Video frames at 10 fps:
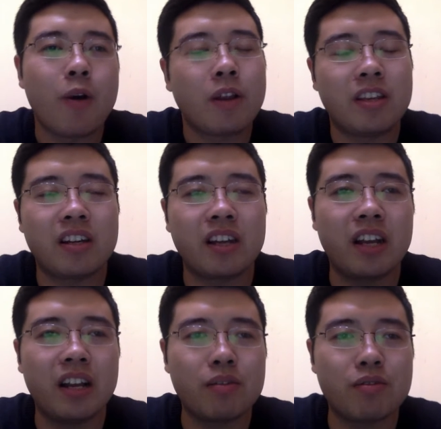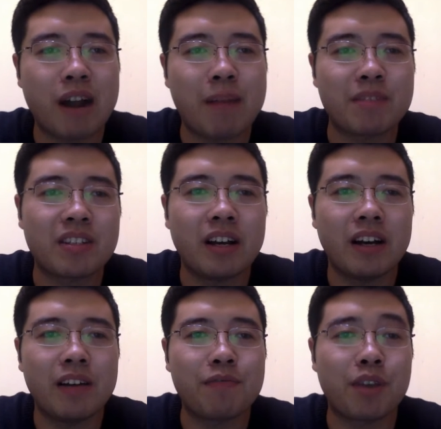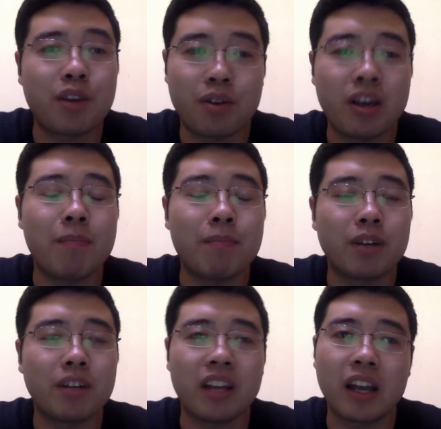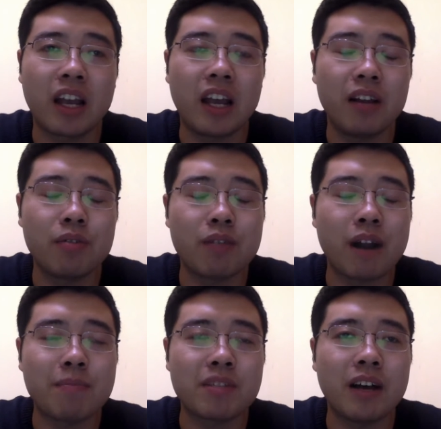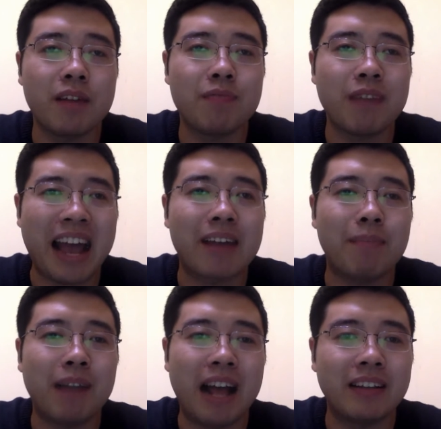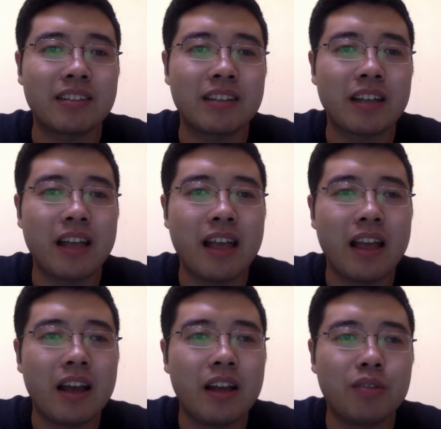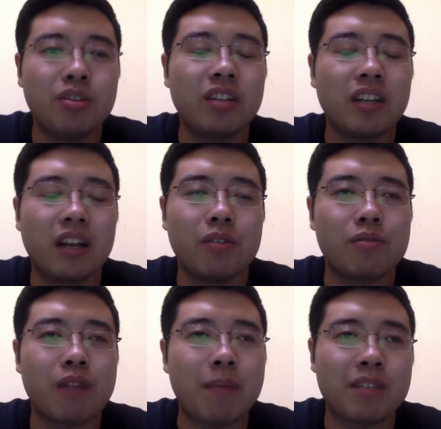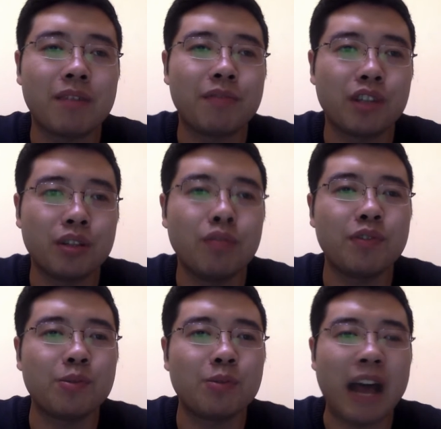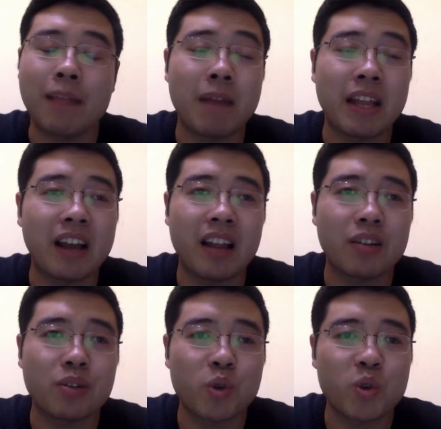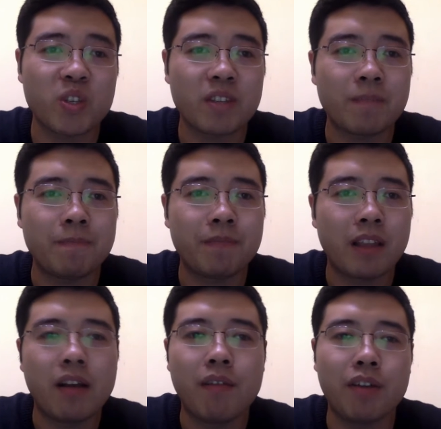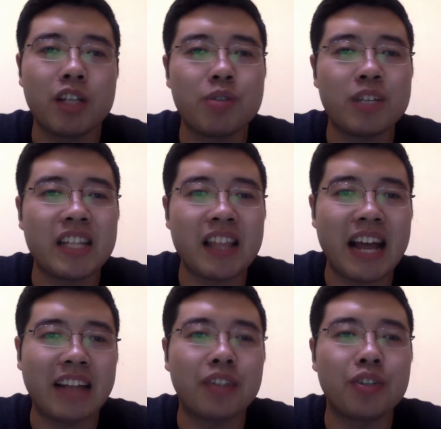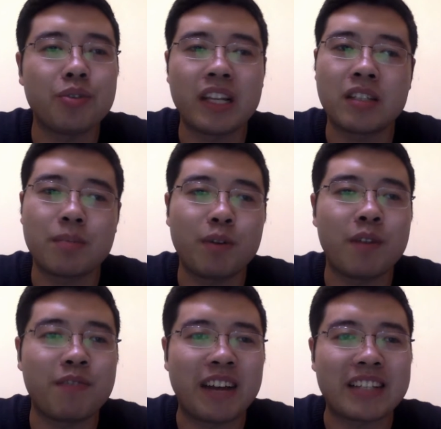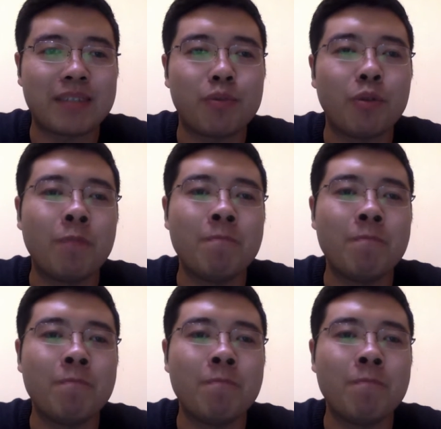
10 kilograms of cucumber, 10 kilograms of eggplant, 20 kilograms of tofu, and many other goods. For the reason that during Spring Festival,